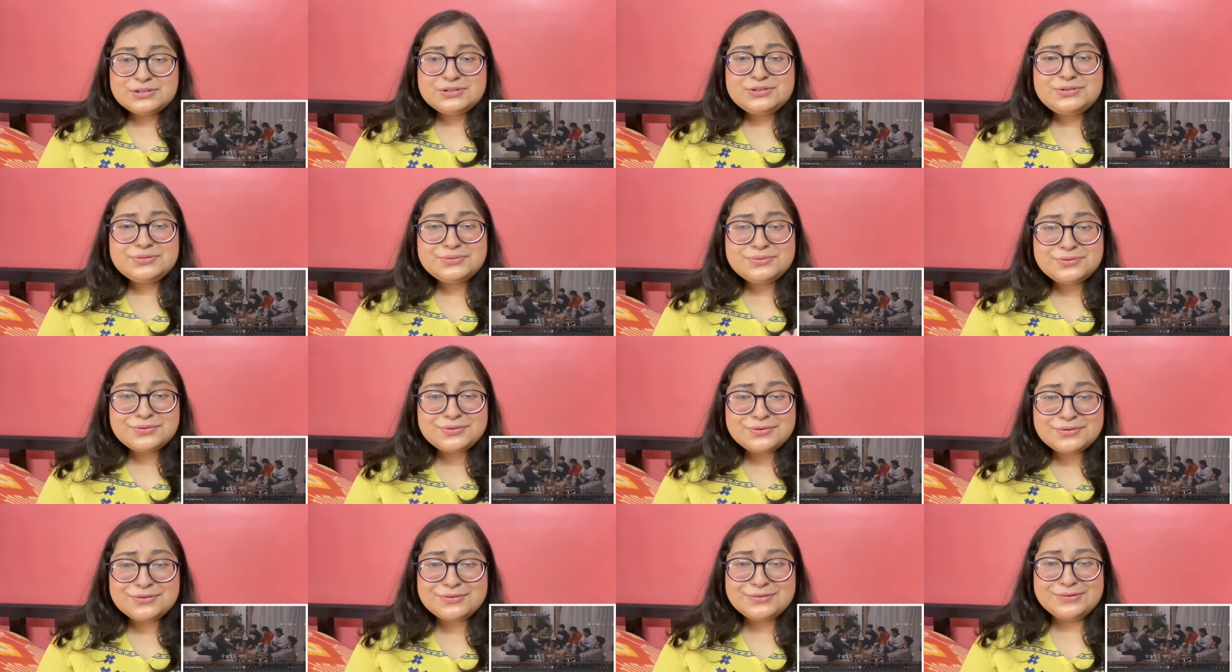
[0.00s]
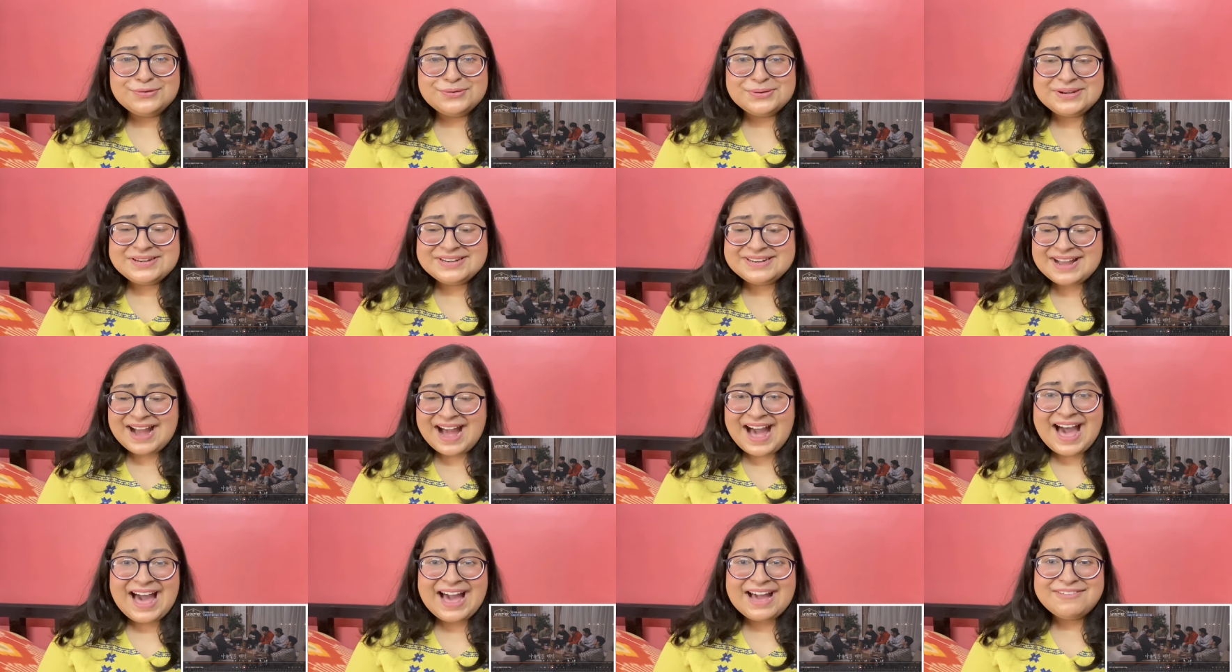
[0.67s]
Dude,
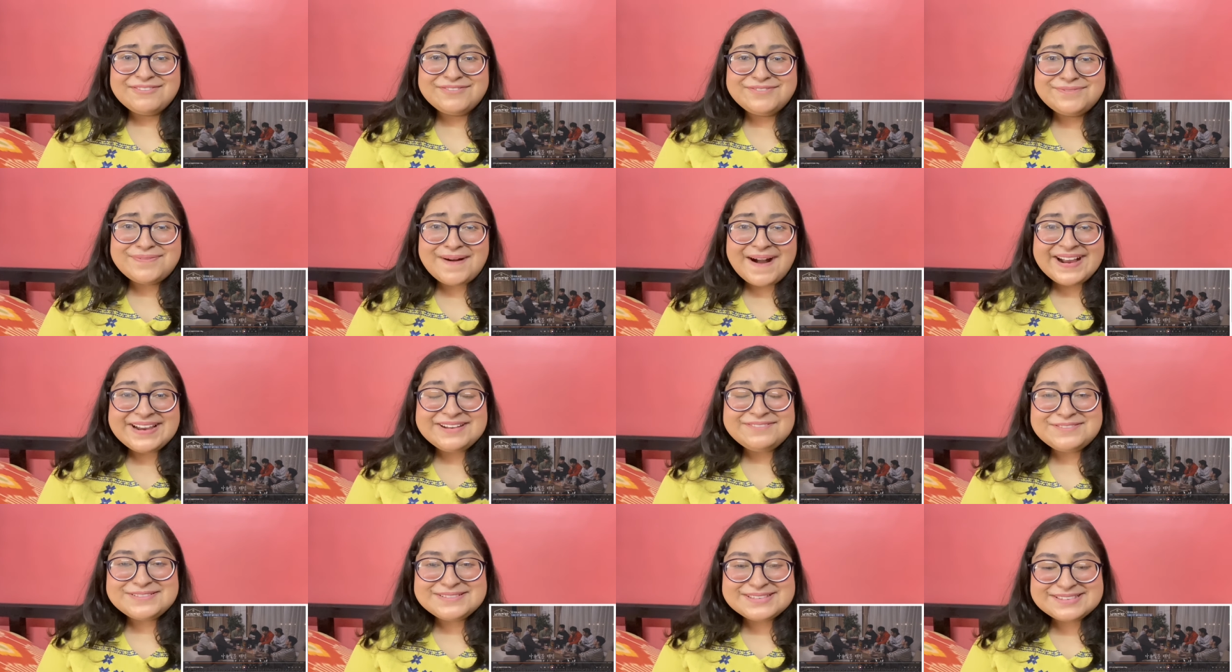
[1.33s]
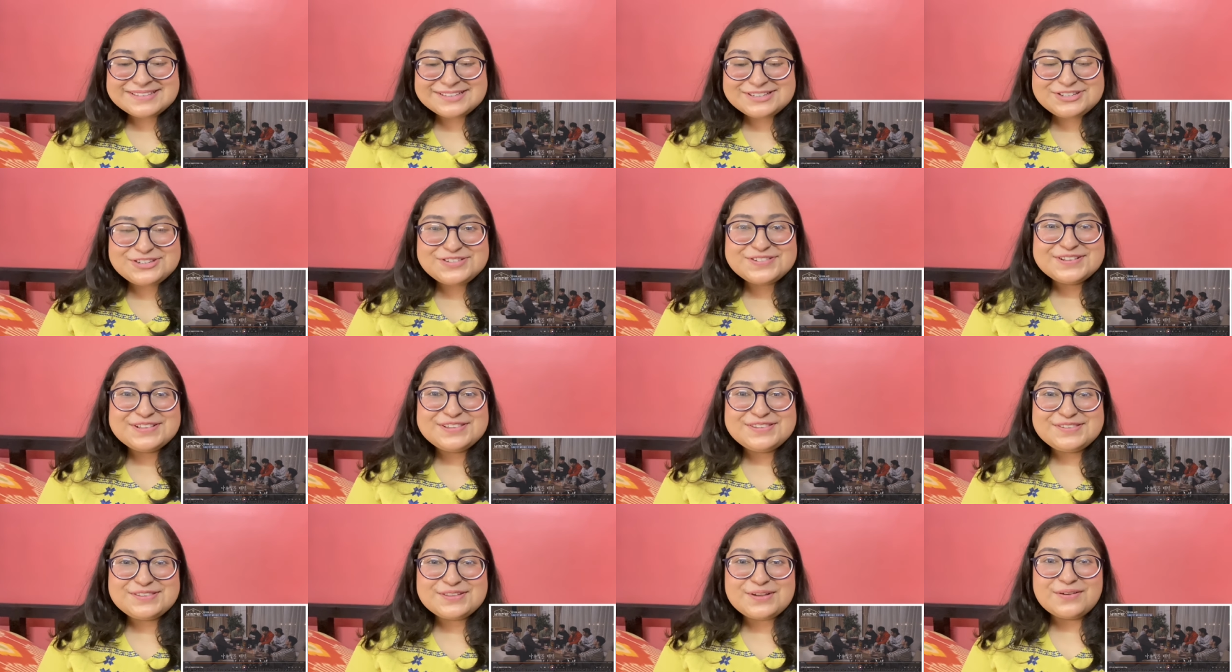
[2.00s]
why isn't
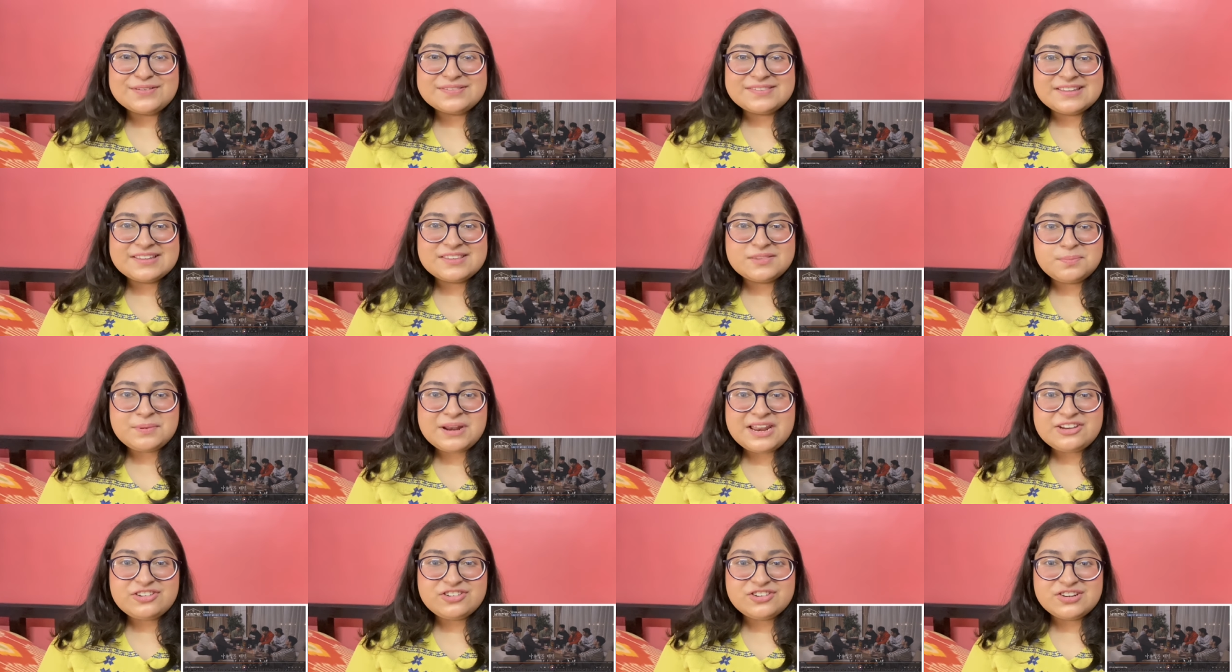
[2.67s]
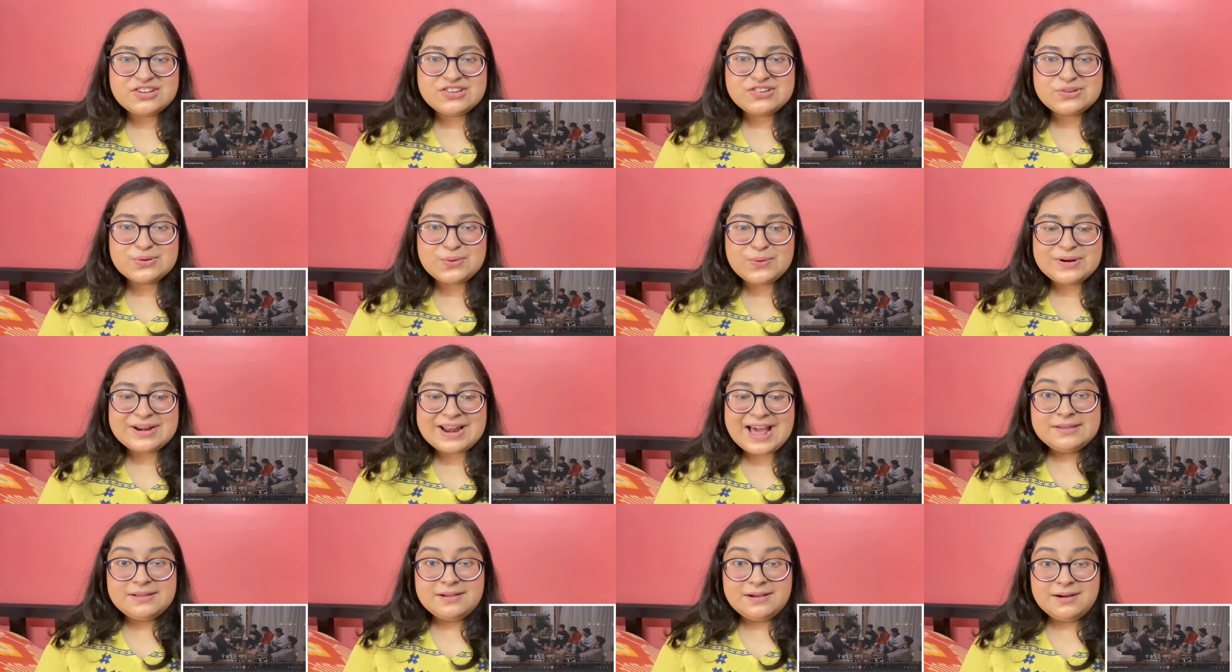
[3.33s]
Junseong's expression
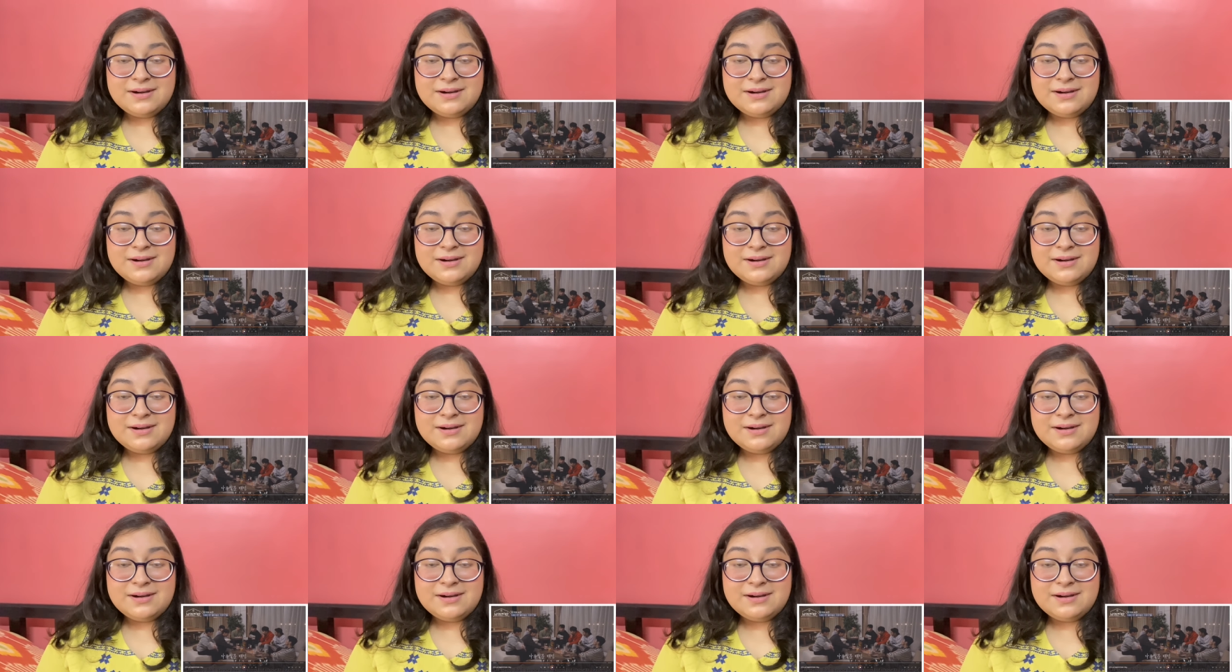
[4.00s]
shown?